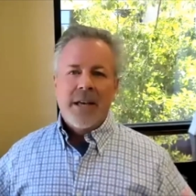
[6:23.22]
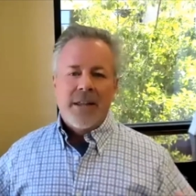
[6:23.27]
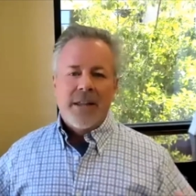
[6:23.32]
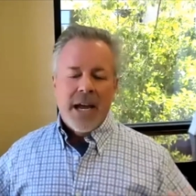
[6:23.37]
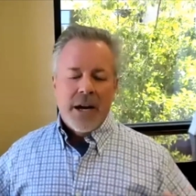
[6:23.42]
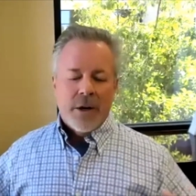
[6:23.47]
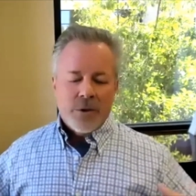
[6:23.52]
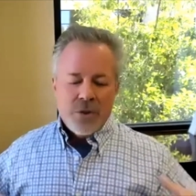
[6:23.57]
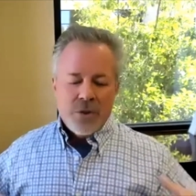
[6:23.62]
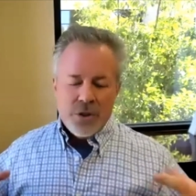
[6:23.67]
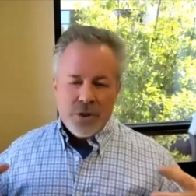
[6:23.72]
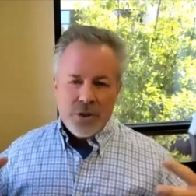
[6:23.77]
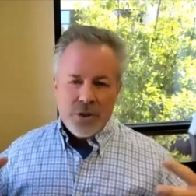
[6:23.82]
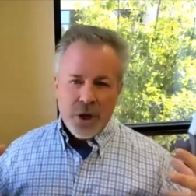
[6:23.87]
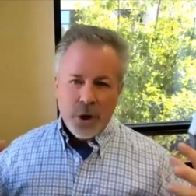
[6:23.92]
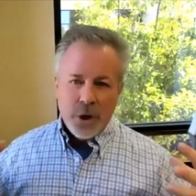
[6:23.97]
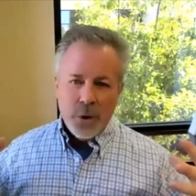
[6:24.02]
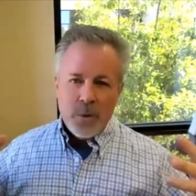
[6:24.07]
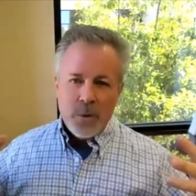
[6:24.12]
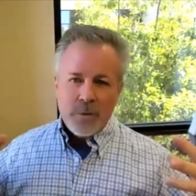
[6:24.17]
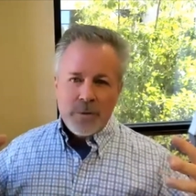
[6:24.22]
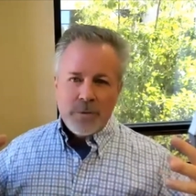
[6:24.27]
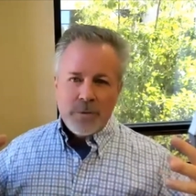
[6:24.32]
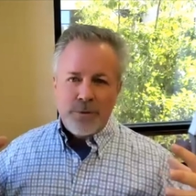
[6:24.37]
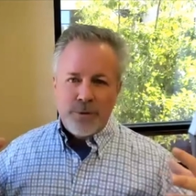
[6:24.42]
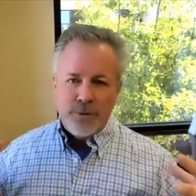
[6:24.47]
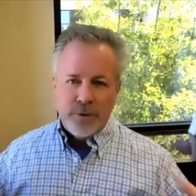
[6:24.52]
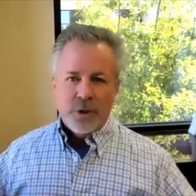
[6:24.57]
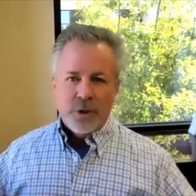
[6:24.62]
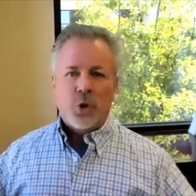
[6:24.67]
they are so
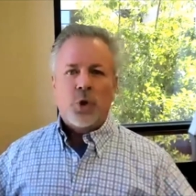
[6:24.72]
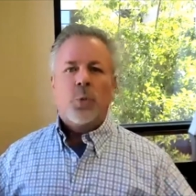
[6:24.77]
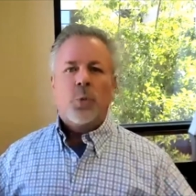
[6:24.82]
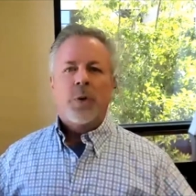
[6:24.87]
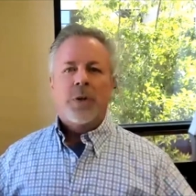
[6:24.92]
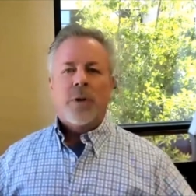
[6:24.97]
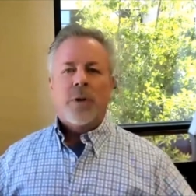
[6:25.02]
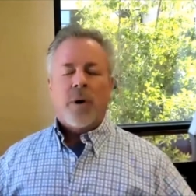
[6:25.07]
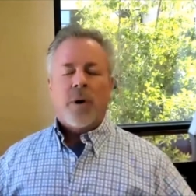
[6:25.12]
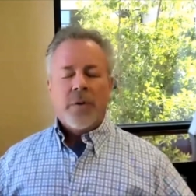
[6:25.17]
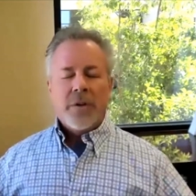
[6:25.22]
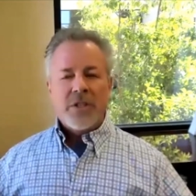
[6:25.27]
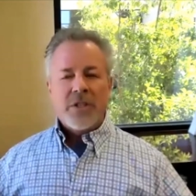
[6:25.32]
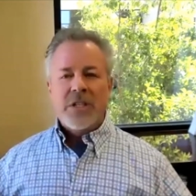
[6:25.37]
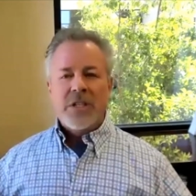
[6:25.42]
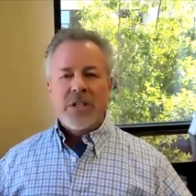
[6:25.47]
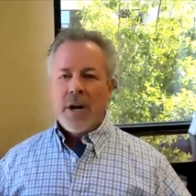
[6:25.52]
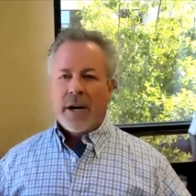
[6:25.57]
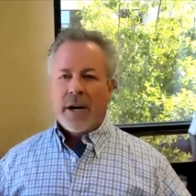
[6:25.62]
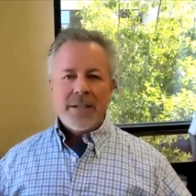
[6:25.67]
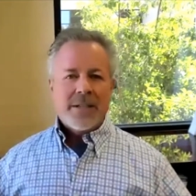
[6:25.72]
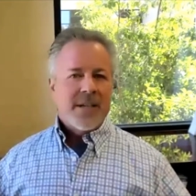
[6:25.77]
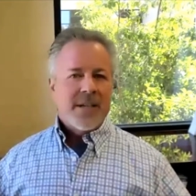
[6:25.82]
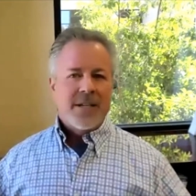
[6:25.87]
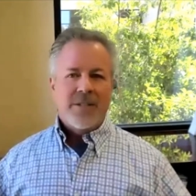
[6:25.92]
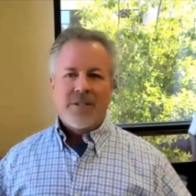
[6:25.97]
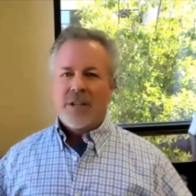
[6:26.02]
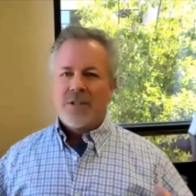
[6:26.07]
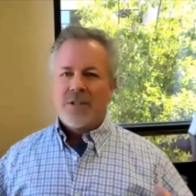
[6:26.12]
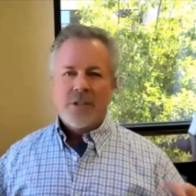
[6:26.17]
filled with all this
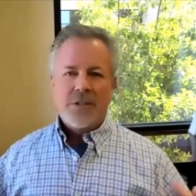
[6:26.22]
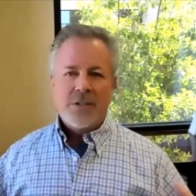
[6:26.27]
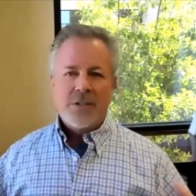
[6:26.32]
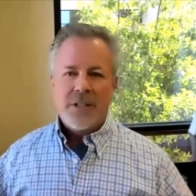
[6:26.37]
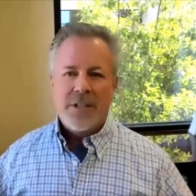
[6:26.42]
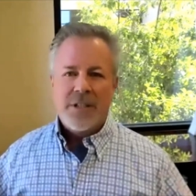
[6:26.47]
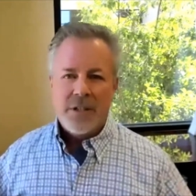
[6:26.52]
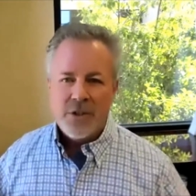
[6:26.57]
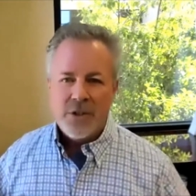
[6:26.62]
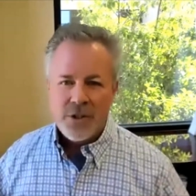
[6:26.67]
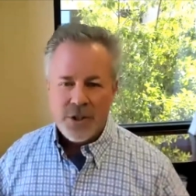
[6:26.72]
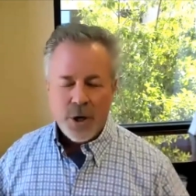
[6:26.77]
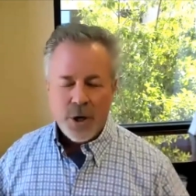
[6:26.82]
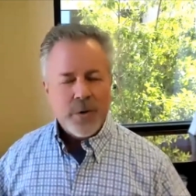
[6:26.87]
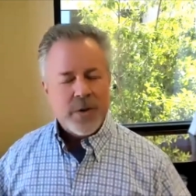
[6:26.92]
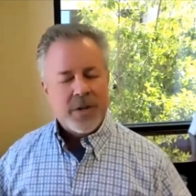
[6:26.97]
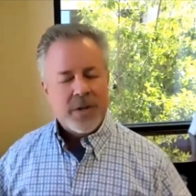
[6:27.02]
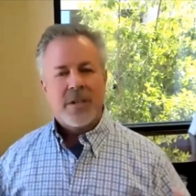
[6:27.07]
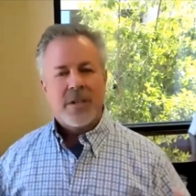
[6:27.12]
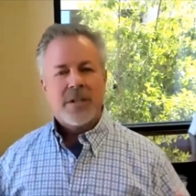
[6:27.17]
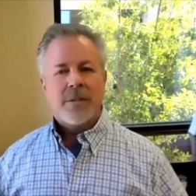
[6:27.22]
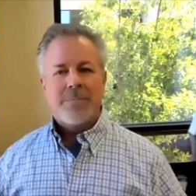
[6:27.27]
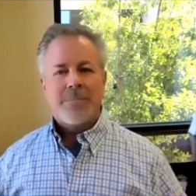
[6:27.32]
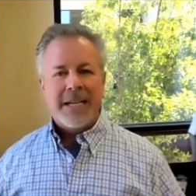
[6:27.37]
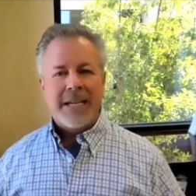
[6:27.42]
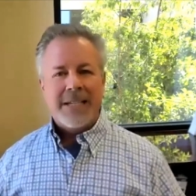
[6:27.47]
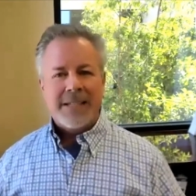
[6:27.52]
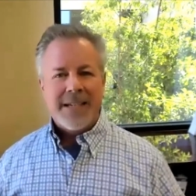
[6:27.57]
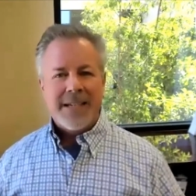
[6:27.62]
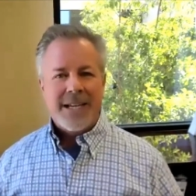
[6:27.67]
nonsense that just isn't so, that doesn't
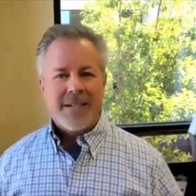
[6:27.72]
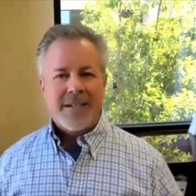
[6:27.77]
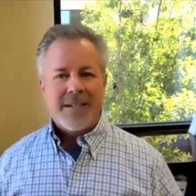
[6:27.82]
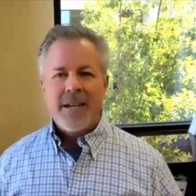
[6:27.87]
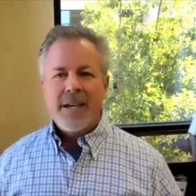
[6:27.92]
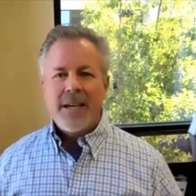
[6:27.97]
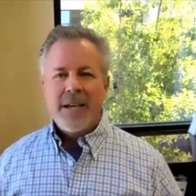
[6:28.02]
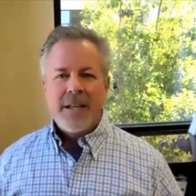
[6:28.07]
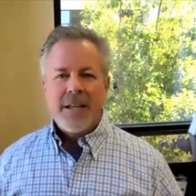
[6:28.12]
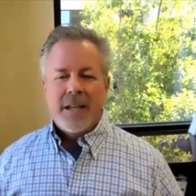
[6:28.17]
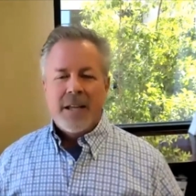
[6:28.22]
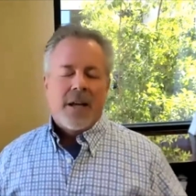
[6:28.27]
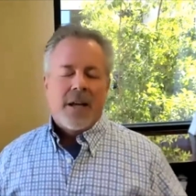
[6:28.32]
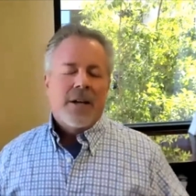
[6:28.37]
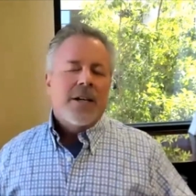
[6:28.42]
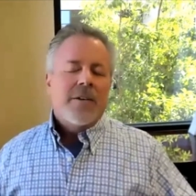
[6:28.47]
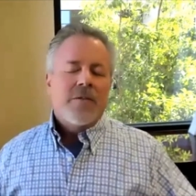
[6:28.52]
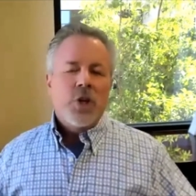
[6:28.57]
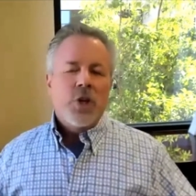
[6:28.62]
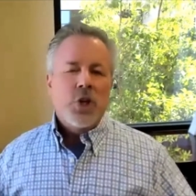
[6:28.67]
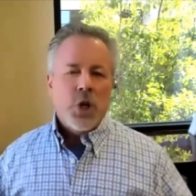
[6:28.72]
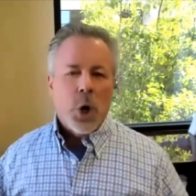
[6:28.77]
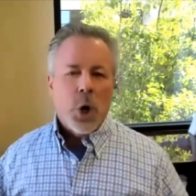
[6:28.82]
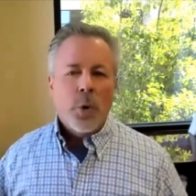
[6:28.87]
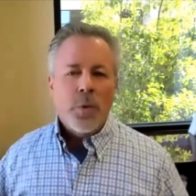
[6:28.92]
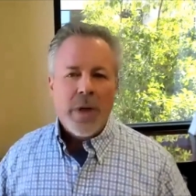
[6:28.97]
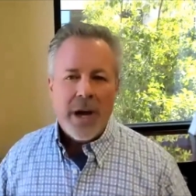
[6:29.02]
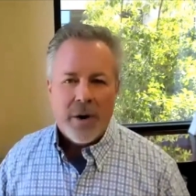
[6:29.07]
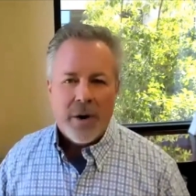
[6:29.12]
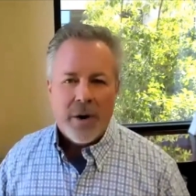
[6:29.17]
make sense, that they don't even
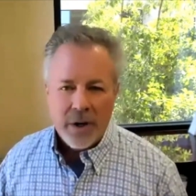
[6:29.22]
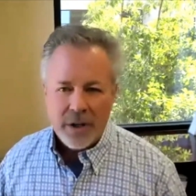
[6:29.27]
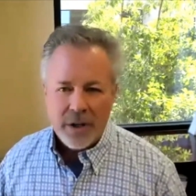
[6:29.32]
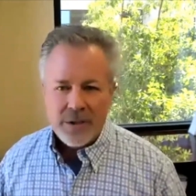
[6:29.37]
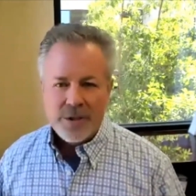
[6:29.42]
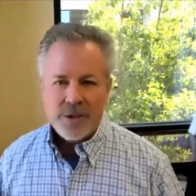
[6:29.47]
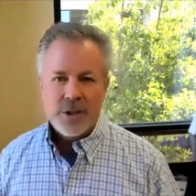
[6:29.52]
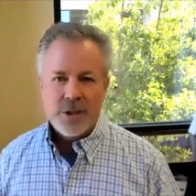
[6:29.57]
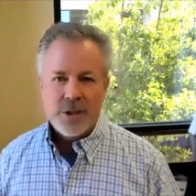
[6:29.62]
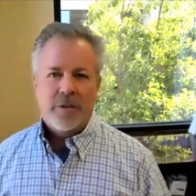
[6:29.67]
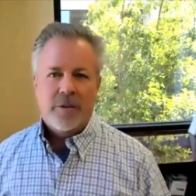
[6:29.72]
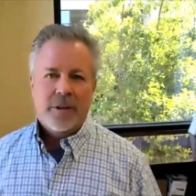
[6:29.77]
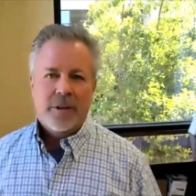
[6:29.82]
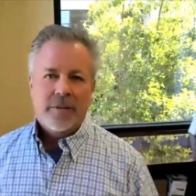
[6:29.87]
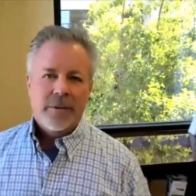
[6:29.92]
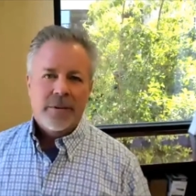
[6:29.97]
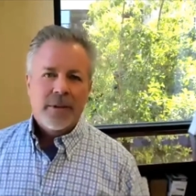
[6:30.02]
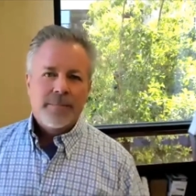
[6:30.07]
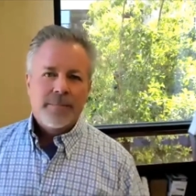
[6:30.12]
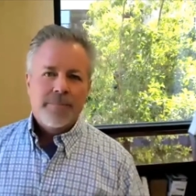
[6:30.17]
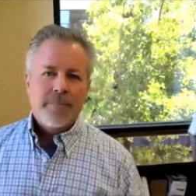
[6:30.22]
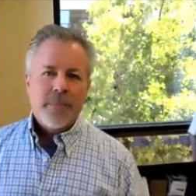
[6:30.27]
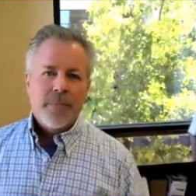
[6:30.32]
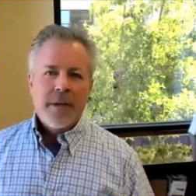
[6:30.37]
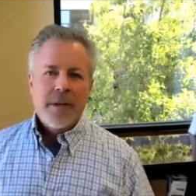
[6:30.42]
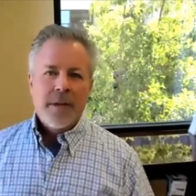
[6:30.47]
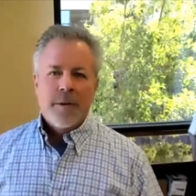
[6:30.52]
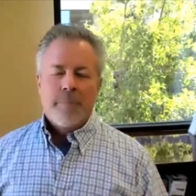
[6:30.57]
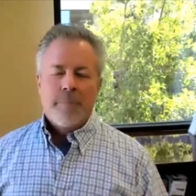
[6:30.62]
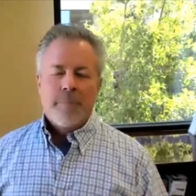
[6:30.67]
know they are conservative.
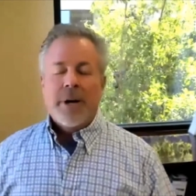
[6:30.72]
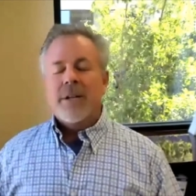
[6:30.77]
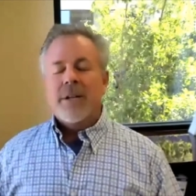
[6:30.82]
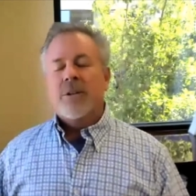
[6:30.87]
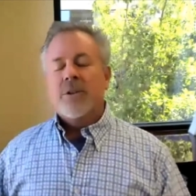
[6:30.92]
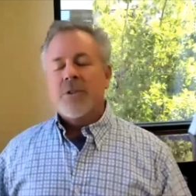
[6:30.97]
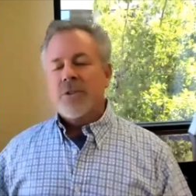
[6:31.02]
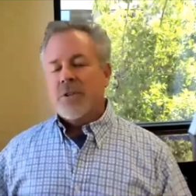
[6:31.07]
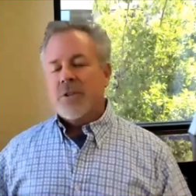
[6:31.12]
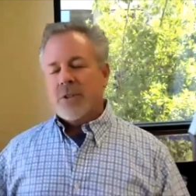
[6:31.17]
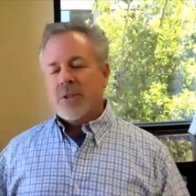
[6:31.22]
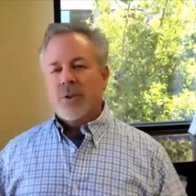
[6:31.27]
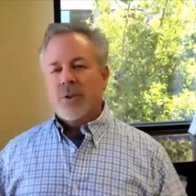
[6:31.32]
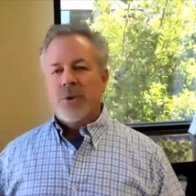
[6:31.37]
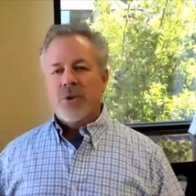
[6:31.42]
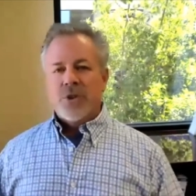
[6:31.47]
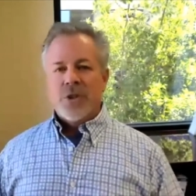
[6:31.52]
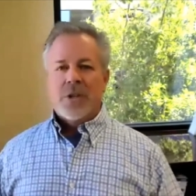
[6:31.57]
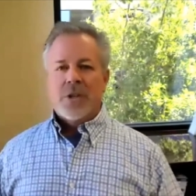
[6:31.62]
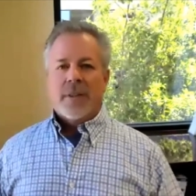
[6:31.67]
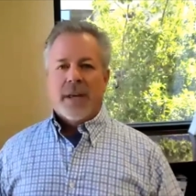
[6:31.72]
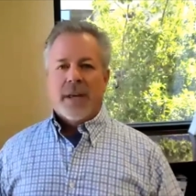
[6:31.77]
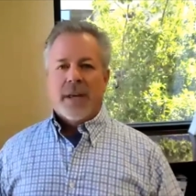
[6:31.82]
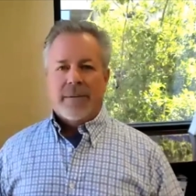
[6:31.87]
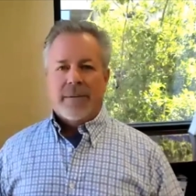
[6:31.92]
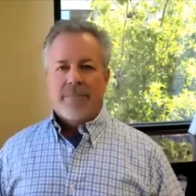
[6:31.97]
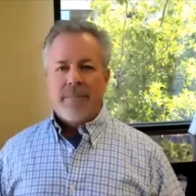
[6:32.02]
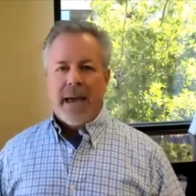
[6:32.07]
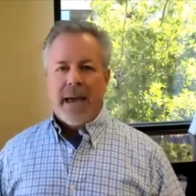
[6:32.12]
But there's a solution to that.